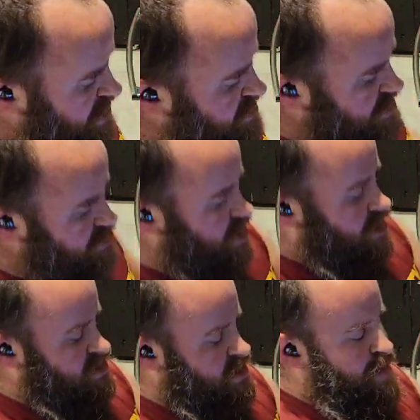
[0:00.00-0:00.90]
And then
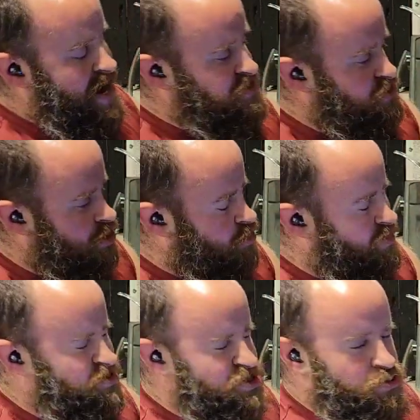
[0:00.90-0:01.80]
Tabasco
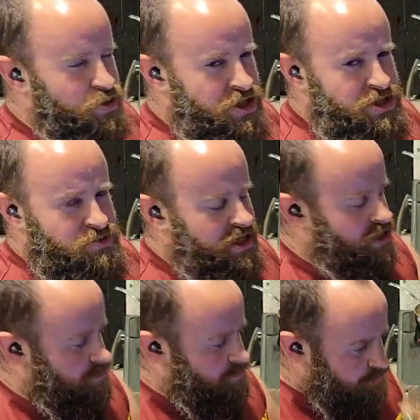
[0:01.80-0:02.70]
is just really
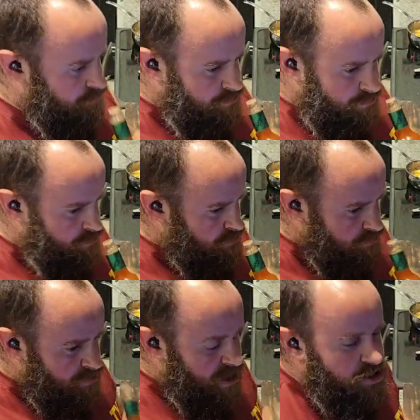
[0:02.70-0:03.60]
unique.
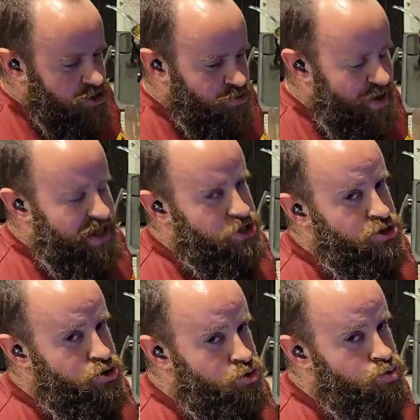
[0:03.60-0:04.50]
Like you smell it
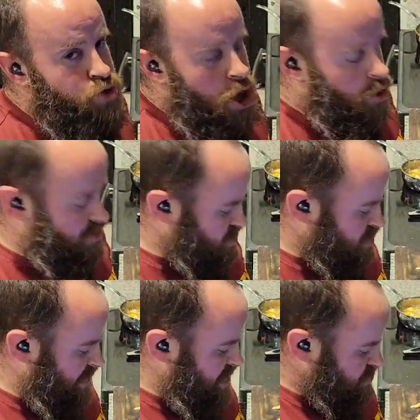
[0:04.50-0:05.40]
and you know it's
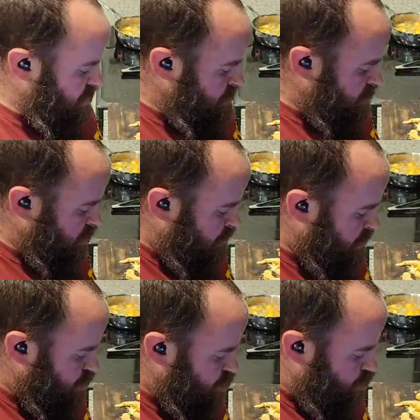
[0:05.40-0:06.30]
Tabasco. It's a little
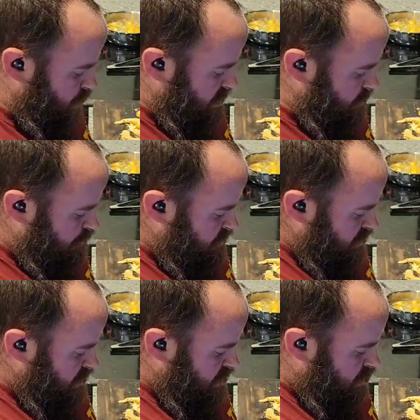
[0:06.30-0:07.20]
bit sweet
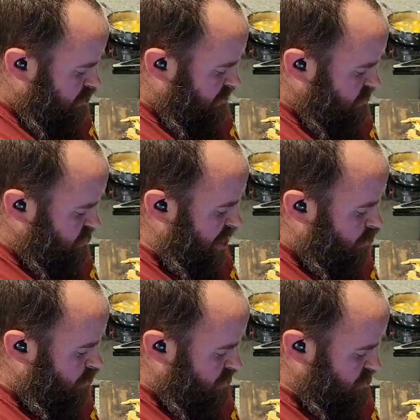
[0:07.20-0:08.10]
and a little bit
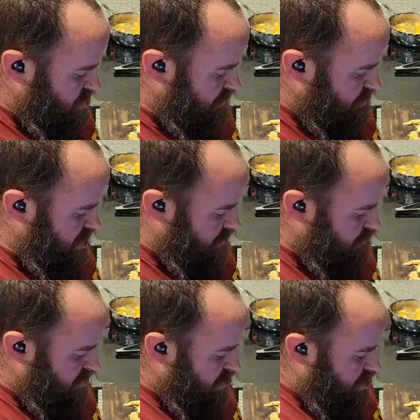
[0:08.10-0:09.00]
sour at the same time.
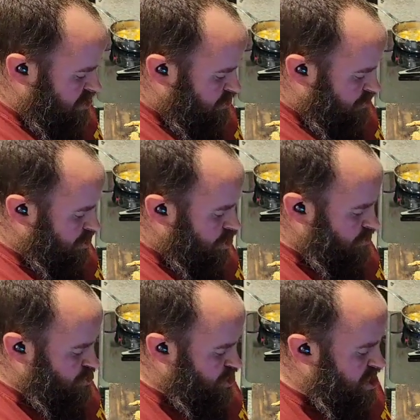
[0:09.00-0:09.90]
So we're going to go
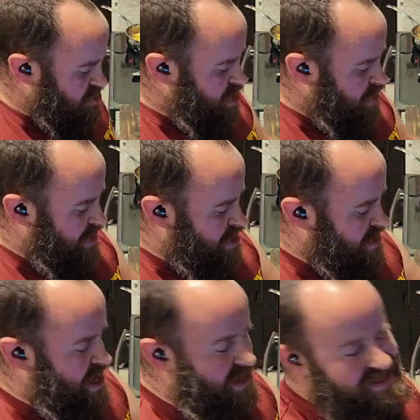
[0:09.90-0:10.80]
with just
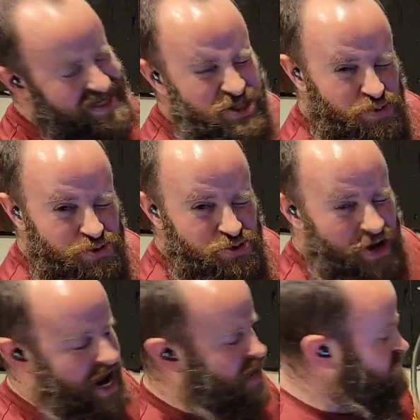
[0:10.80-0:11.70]
about a teaspoon to
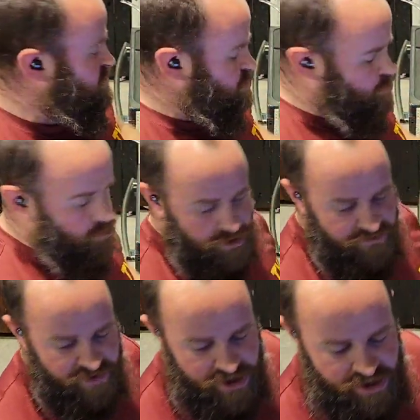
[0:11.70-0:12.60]
a half a teaspoon
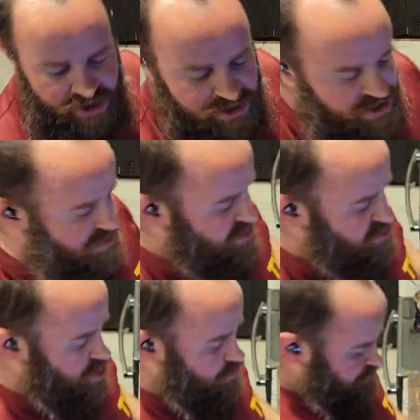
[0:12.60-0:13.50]
of
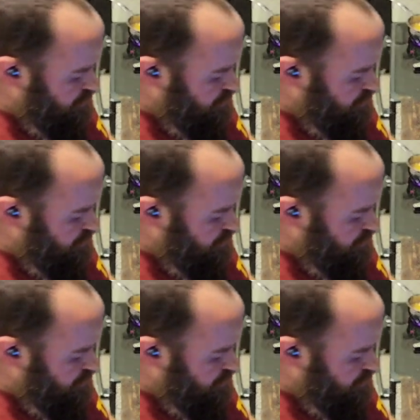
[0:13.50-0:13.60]
Tabasco.